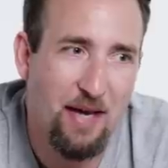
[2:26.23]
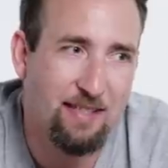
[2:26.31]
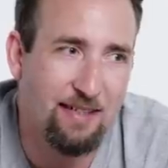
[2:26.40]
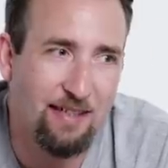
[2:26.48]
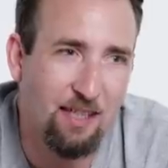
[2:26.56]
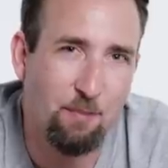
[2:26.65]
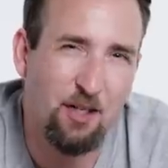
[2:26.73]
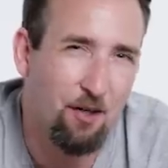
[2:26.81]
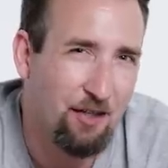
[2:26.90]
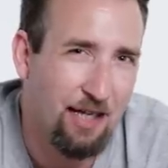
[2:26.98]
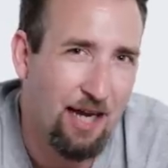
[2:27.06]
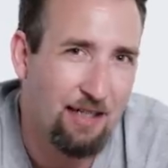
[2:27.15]
makes it a little bit
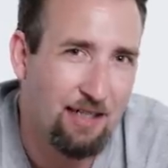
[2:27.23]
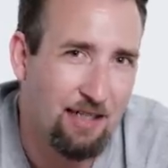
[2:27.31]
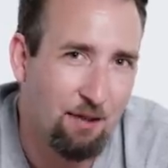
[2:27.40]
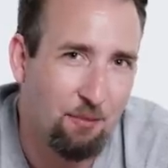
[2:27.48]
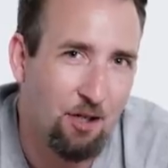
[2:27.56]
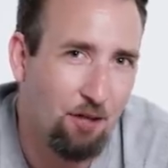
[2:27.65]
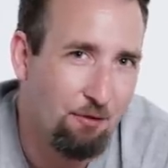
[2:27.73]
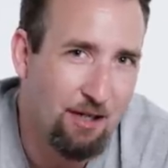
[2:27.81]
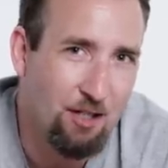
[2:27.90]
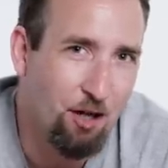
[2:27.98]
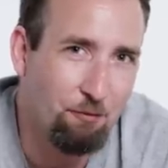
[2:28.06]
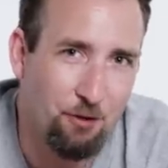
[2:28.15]
arcadey, and we
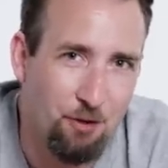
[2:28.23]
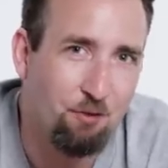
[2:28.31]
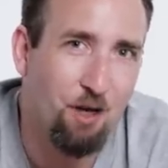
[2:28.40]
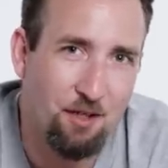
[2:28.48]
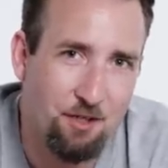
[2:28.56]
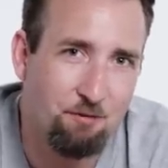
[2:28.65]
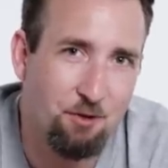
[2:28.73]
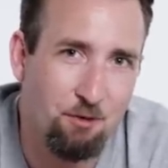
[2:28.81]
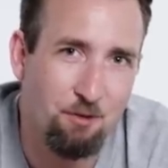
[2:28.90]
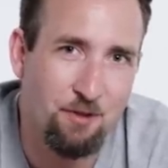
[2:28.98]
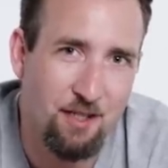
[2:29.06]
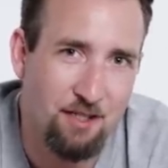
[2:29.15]
already offer you lots of
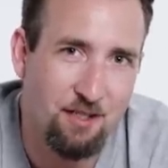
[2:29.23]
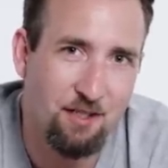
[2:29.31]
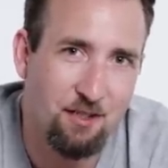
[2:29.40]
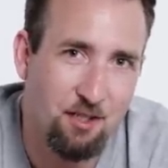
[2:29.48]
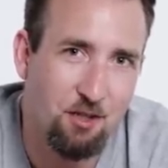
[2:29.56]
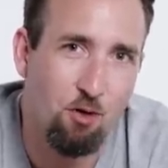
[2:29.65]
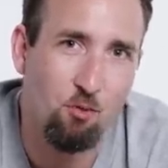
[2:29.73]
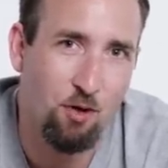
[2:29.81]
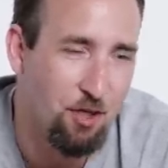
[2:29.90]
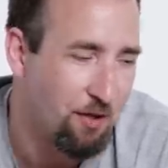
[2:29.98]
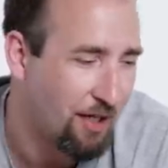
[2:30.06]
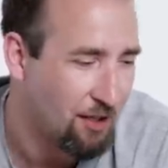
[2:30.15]
tools as to know
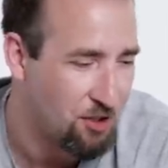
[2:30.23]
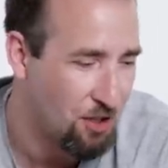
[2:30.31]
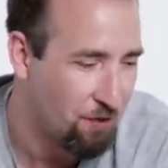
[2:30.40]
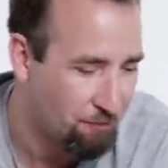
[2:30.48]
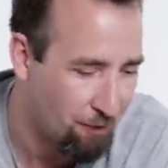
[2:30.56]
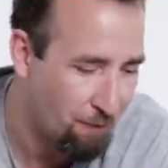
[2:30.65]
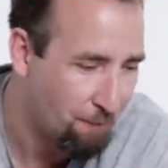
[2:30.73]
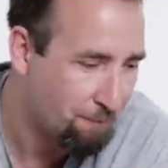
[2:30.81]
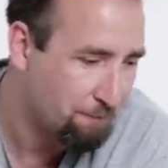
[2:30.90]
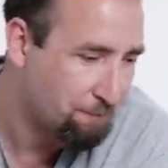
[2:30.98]
where you're getting shot from.